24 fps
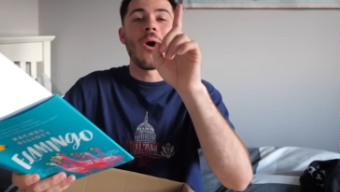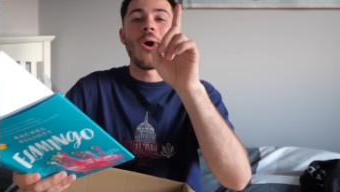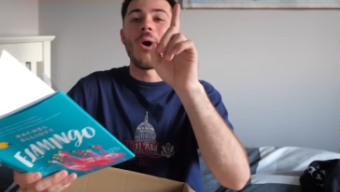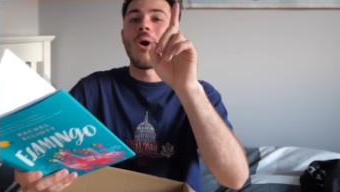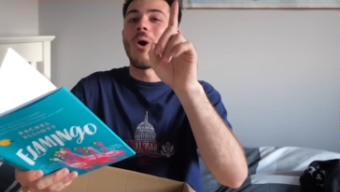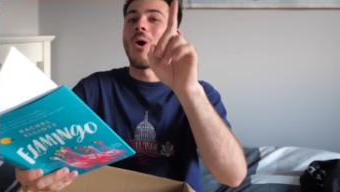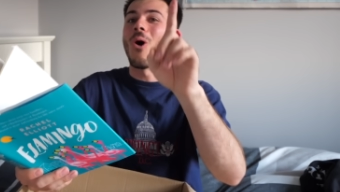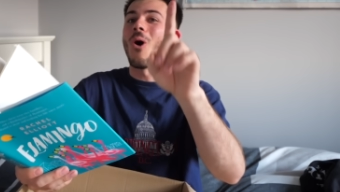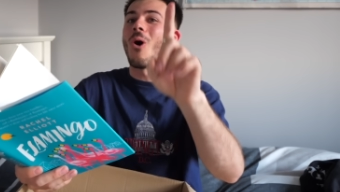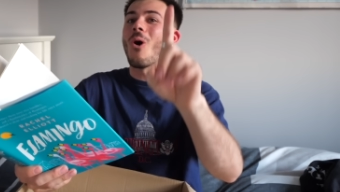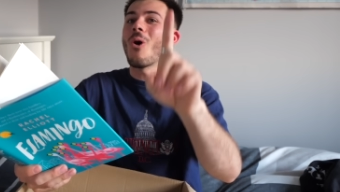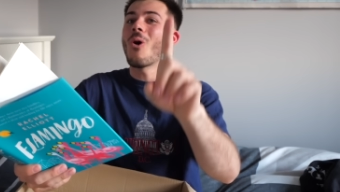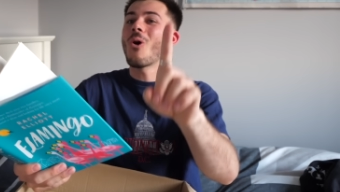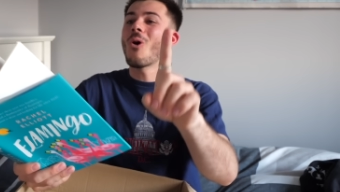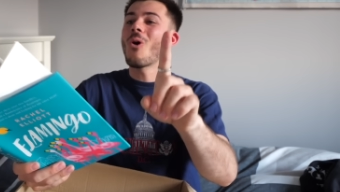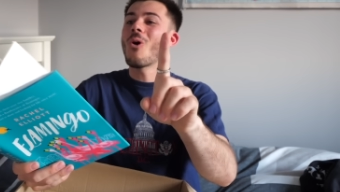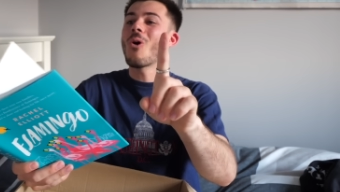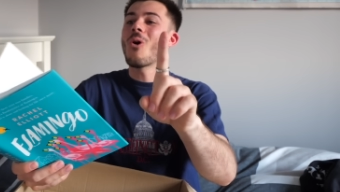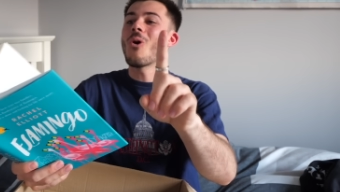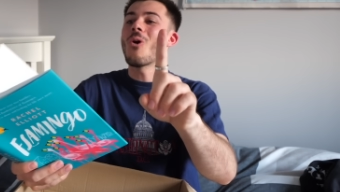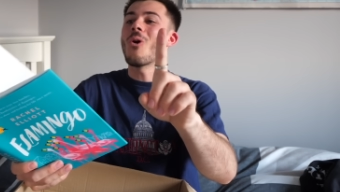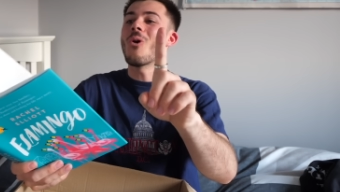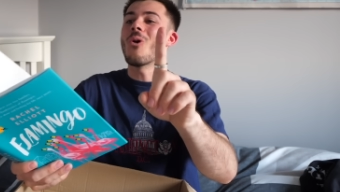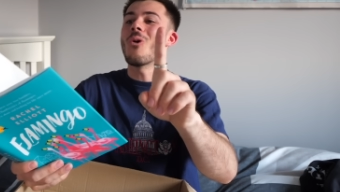
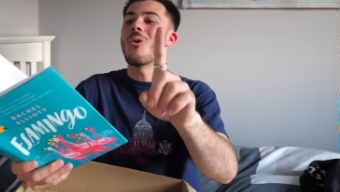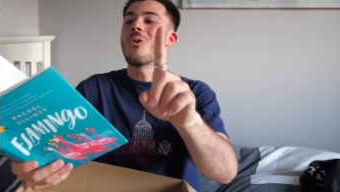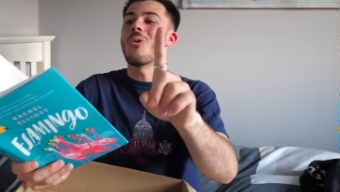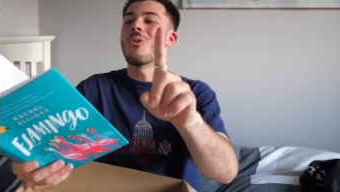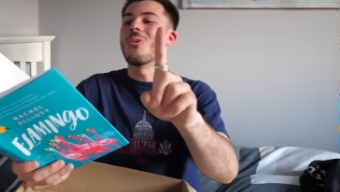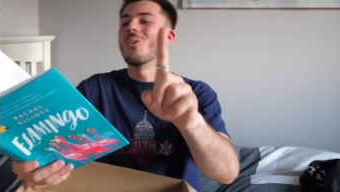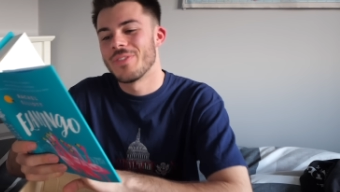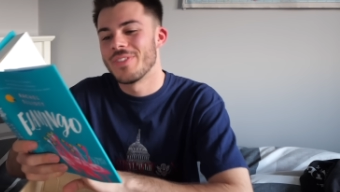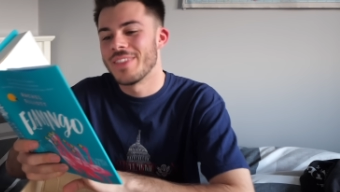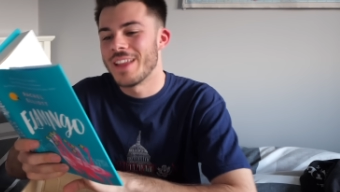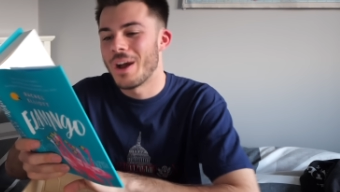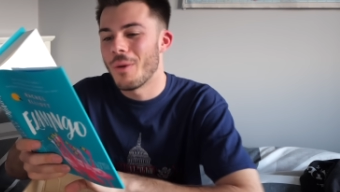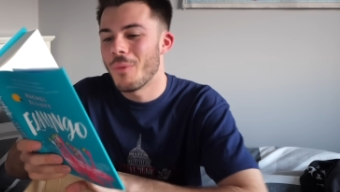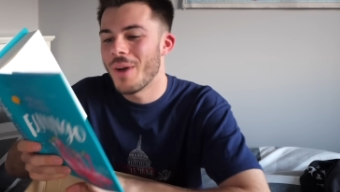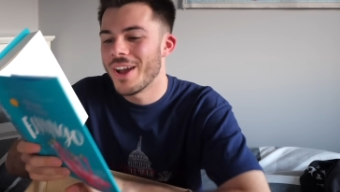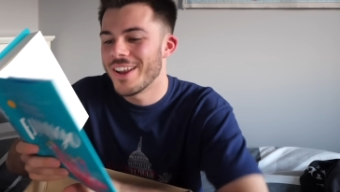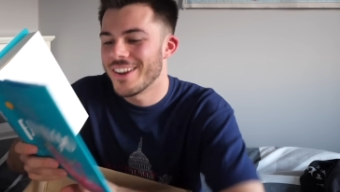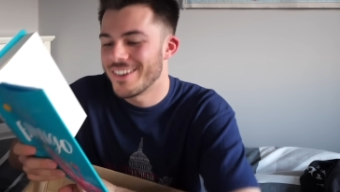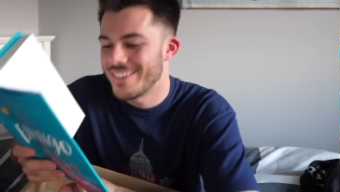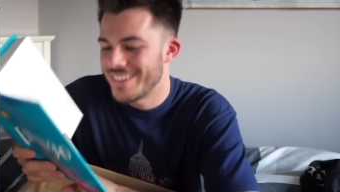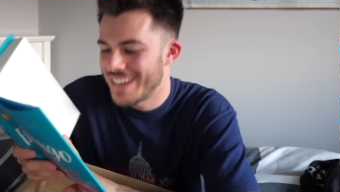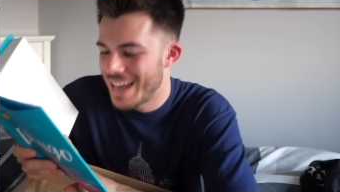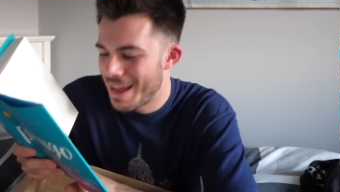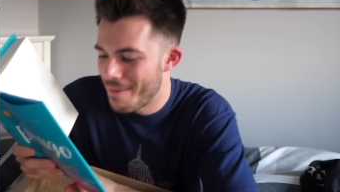Oh, now wait
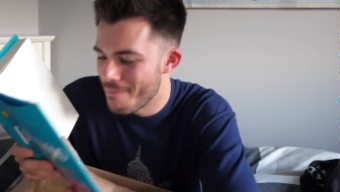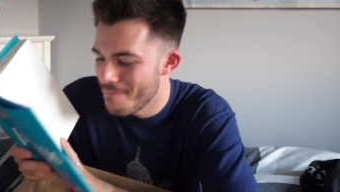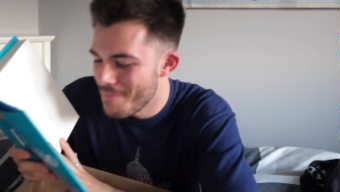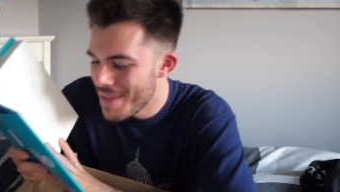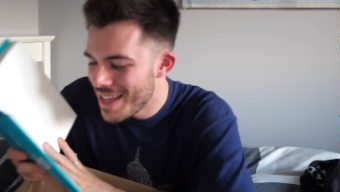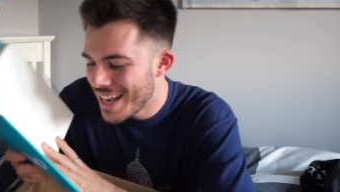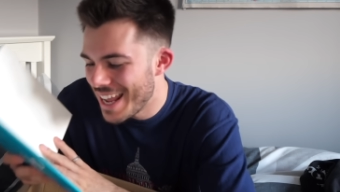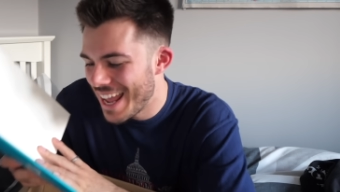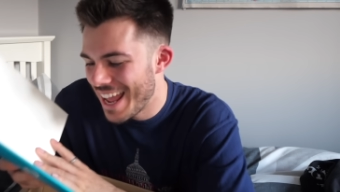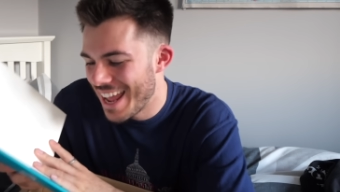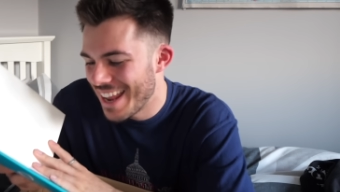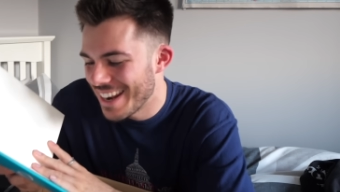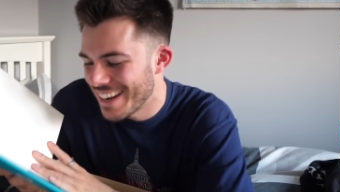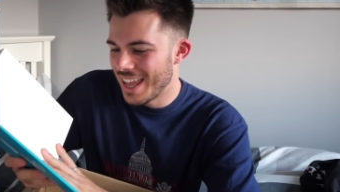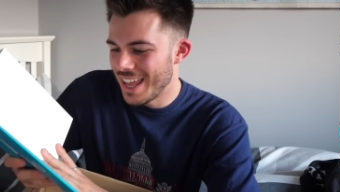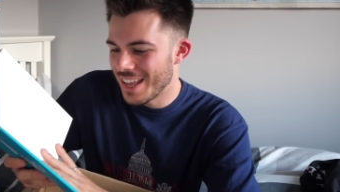a damn minute.